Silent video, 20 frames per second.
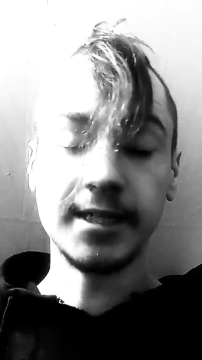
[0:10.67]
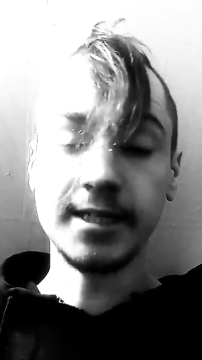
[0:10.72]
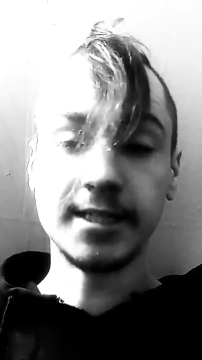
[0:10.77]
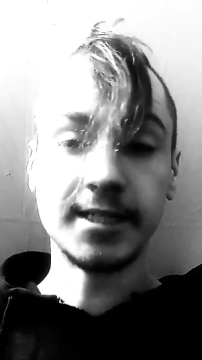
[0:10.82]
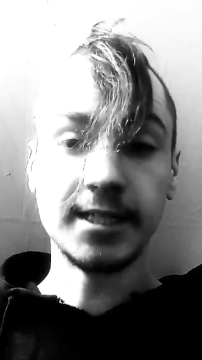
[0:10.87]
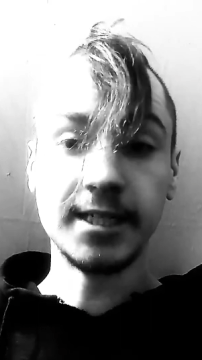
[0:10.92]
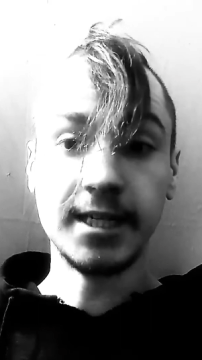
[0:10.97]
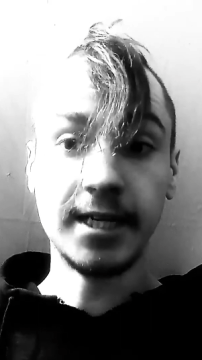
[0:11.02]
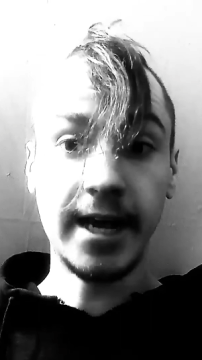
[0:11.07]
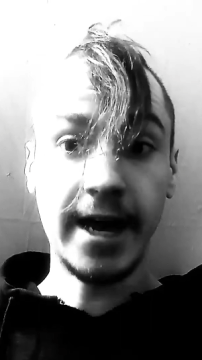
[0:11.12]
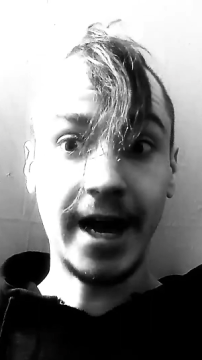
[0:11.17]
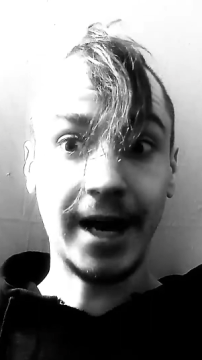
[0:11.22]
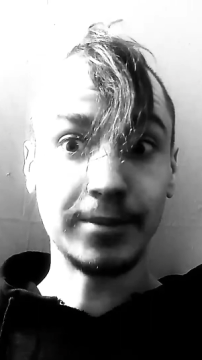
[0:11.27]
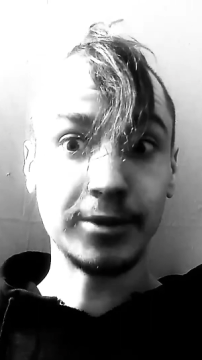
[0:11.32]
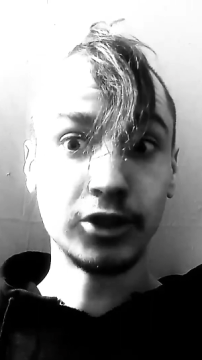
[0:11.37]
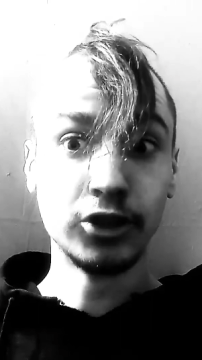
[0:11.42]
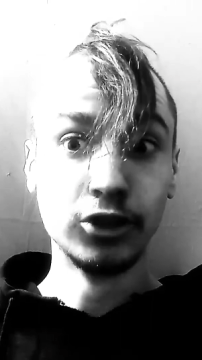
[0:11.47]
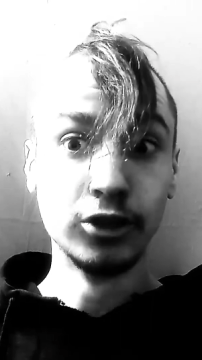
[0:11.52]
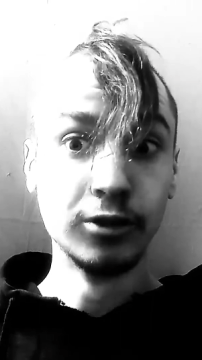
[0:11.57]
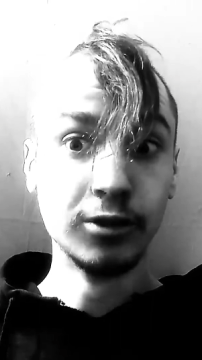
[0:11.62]
isn't an
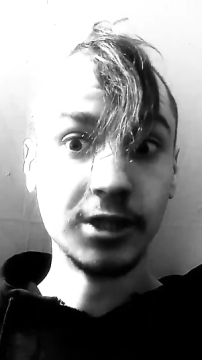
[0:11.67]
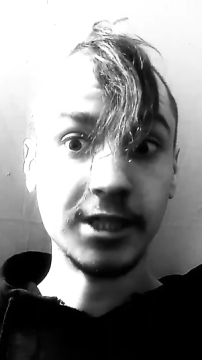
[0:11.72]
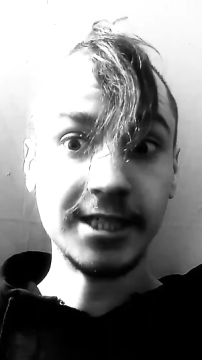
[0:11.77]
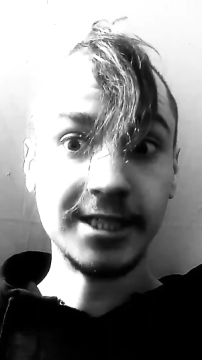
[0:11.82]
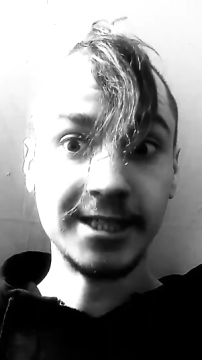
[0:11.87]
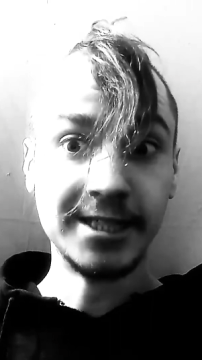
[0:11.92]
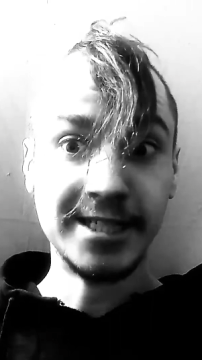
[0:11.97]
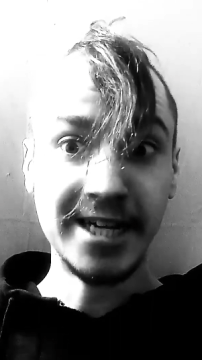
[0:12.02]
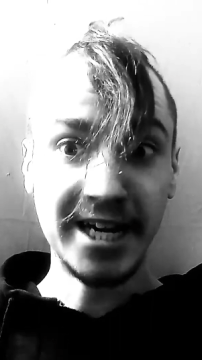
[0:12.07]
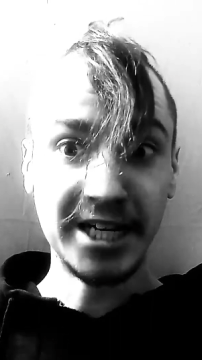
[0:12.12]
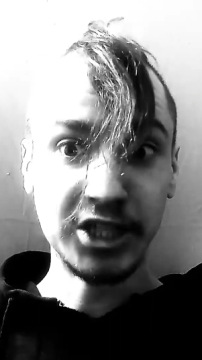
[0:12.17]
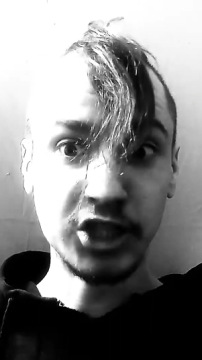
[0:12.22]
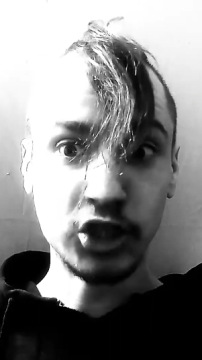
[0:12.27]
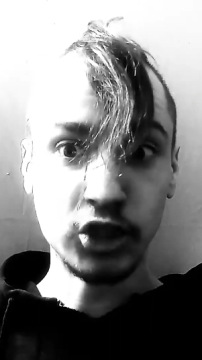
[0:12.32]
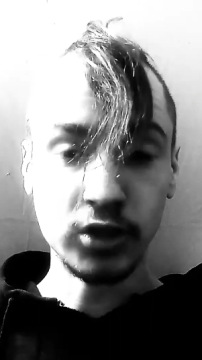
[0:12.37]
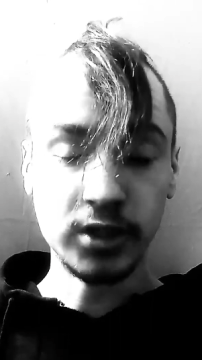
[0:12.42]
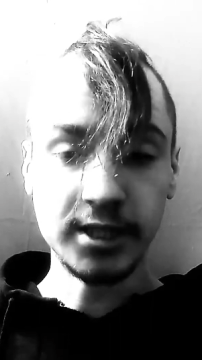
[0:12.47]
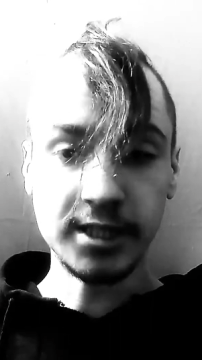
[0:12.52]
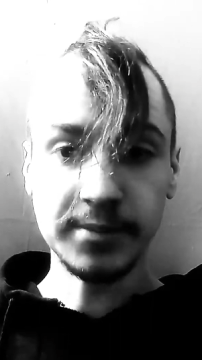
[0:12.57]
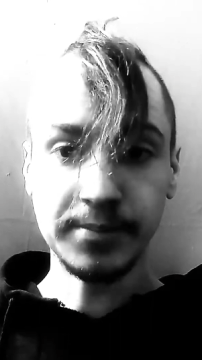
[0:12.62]
absolutely
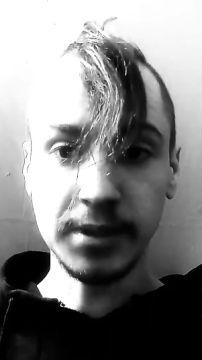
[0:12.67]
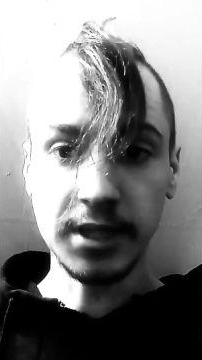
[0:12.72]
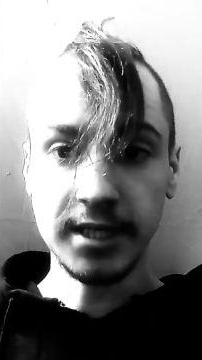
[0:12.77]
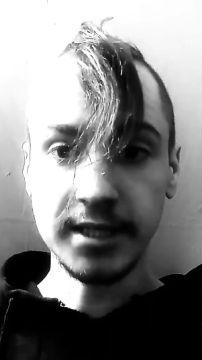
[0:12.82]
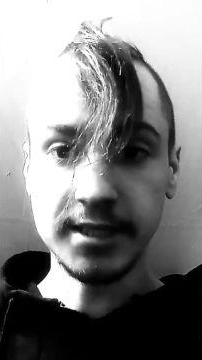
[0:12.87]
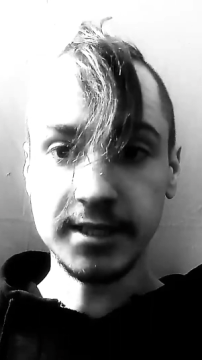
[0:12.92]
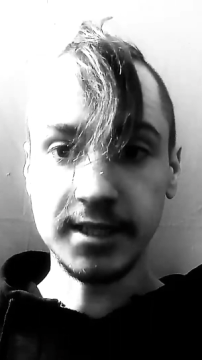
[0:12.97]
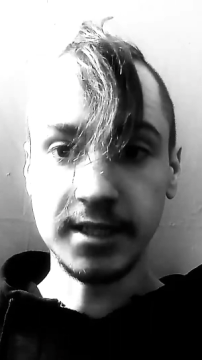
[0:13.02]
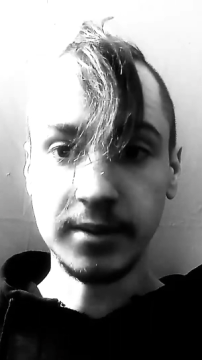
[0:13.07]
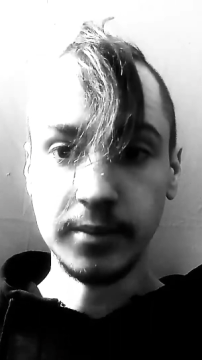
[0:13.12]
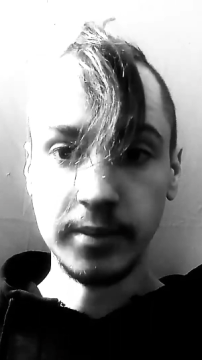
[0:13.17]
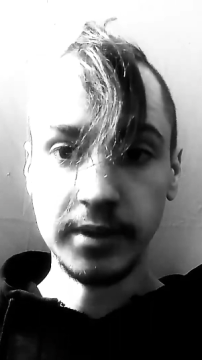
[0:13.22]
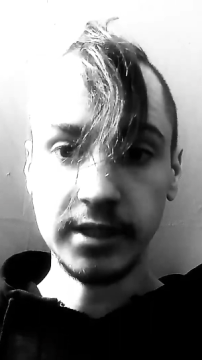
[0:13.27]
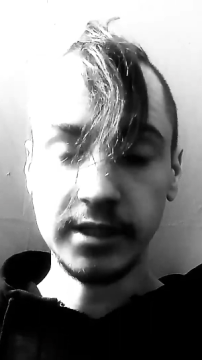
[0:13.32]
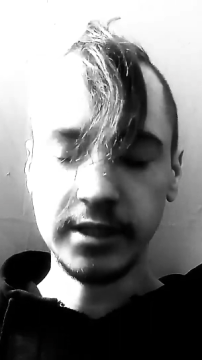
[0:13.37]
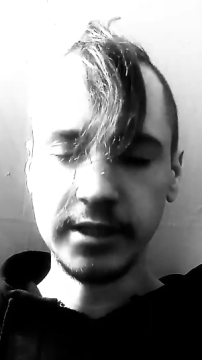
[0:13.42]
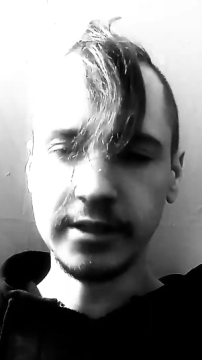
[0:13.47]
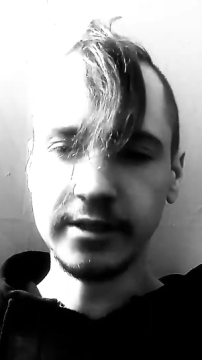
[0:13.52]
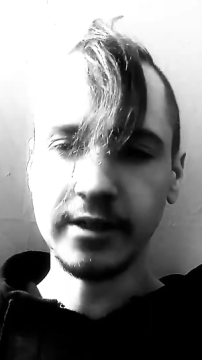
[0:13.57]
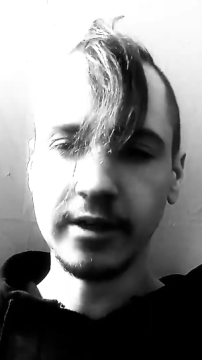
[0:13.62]
dangerous place to
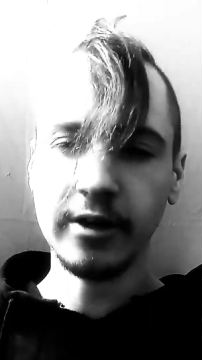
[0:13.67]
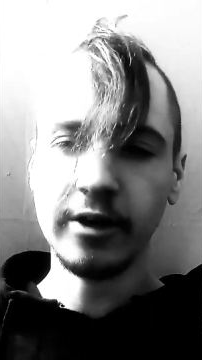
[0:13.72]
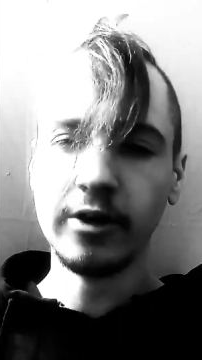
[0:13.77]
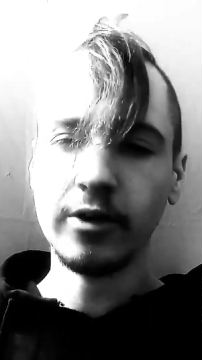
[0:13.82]
be